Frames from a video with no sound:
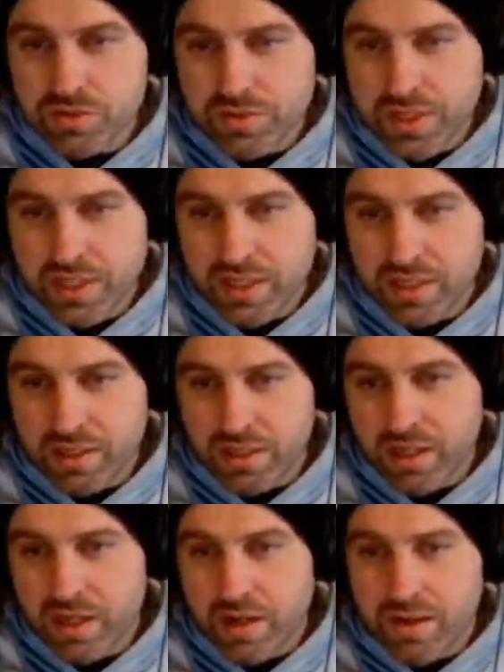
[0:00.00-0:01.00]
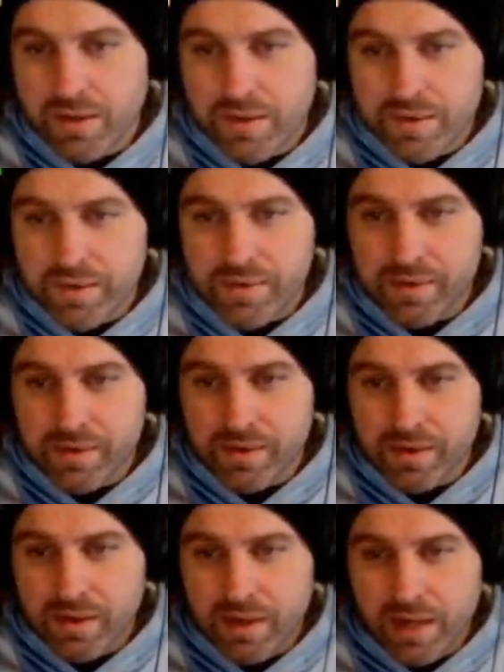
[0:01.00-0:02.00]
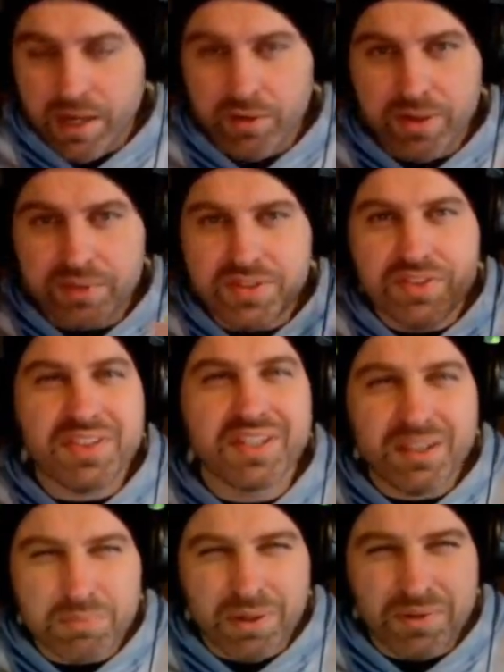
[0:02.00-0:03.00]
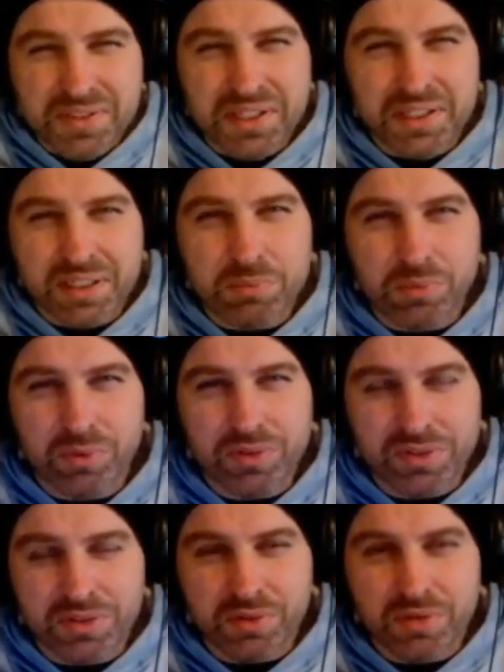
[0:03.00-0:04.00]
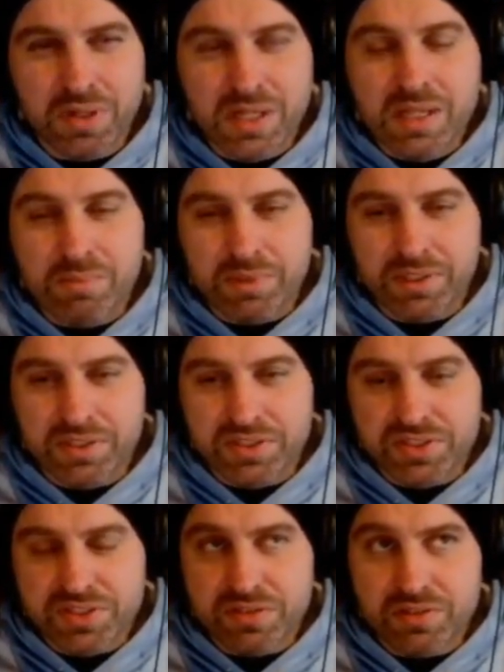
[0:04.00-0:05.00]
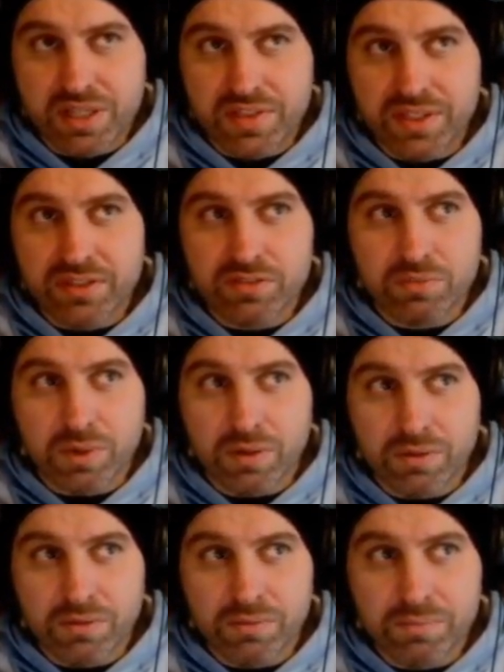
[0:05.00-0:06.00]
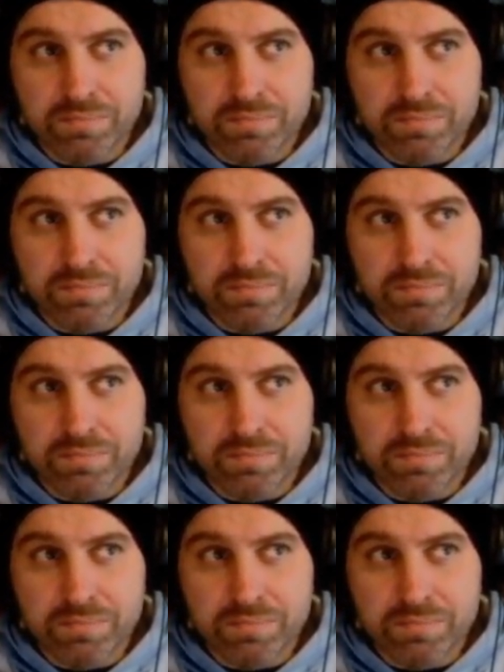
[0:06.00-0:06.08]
that I don't have to think about that anymore, you know? Because I think tomorrow,